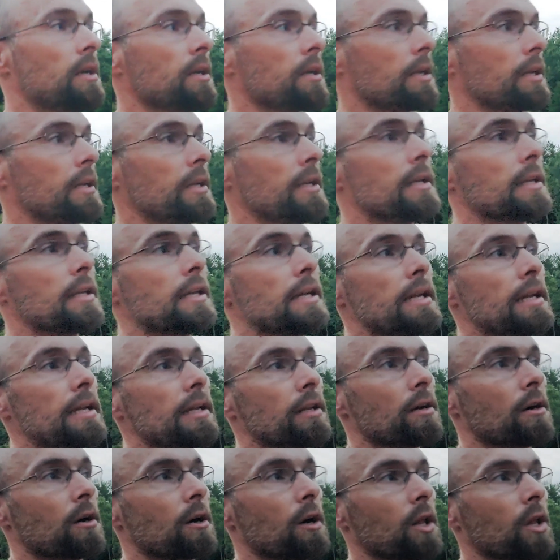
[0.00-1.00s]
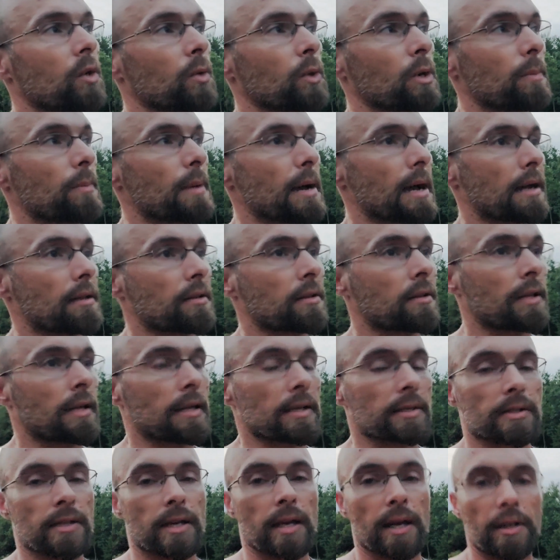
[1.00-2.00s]
Getting heat all the way back to
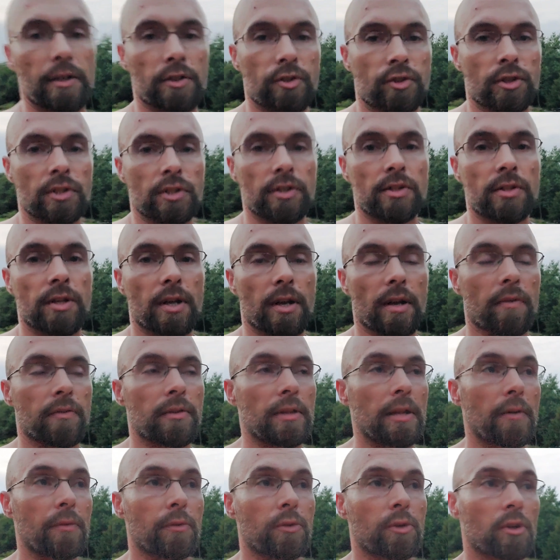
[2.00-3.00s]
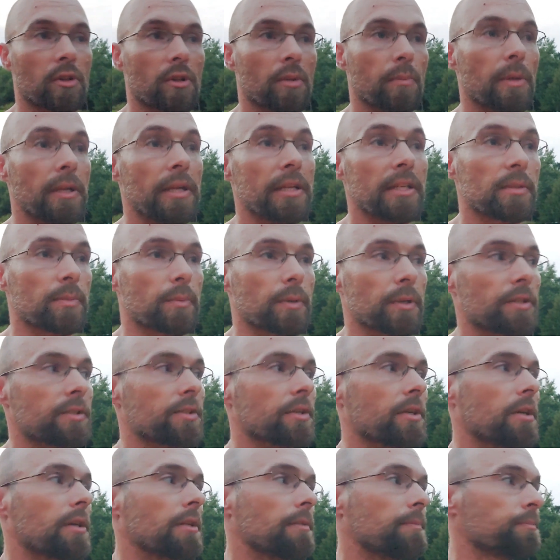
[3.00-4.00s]
that side is just tough. Now, if you turn the mini splits
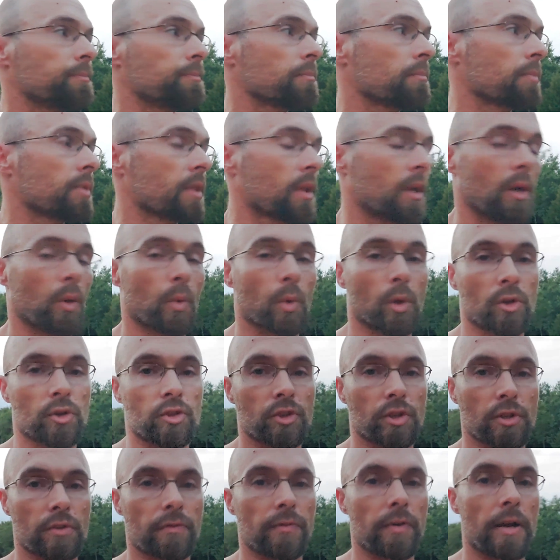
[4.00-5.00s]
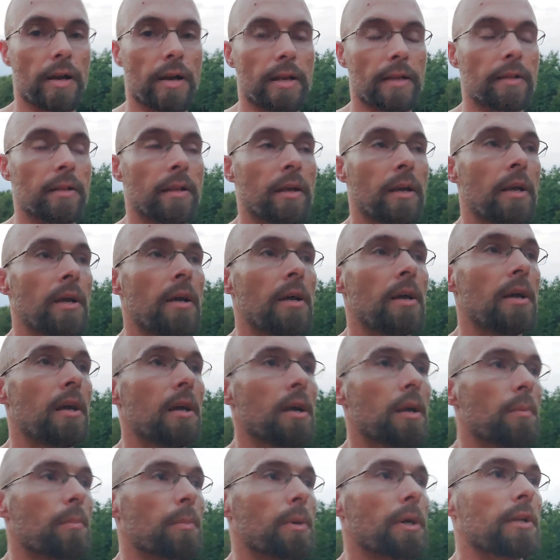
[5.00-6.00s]
on, it works just fine.
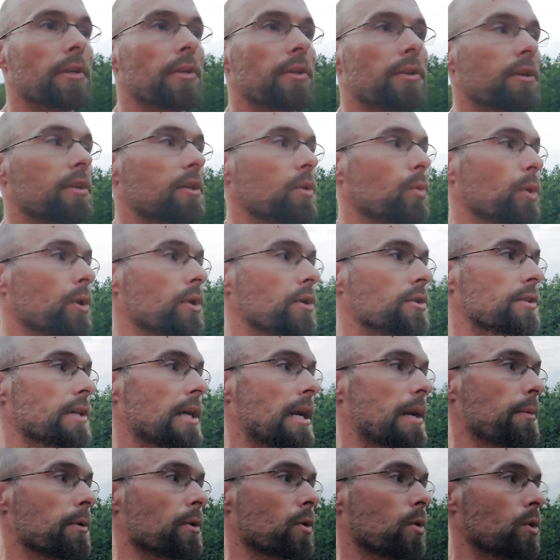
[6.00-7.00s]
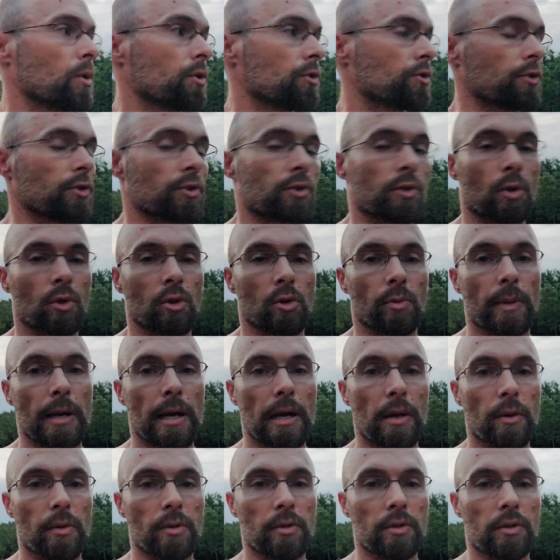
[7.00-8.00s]
But during the winter time, of course, your solar
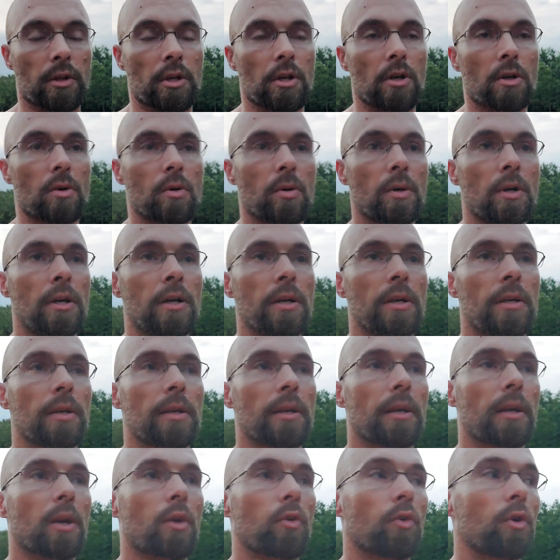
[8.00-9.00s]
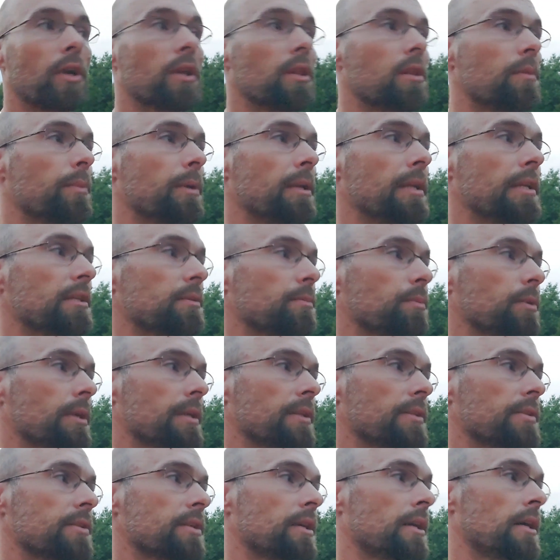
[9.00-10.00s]
power is low. Running the mini
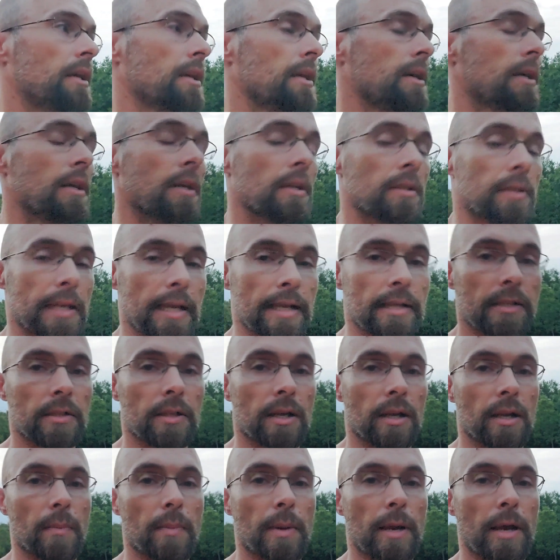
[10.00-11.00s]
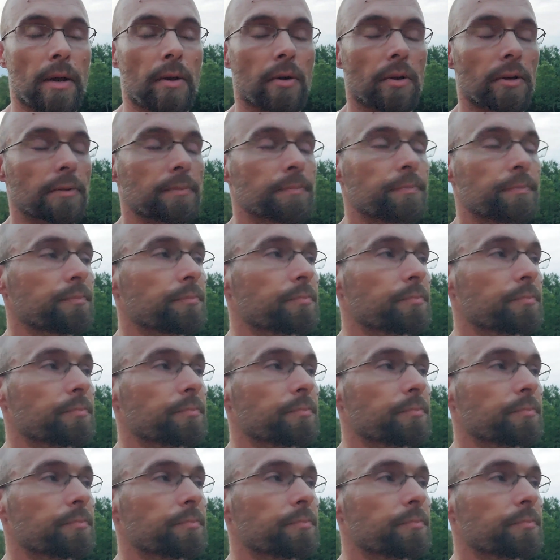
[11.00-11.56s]
splits takes a lot of power.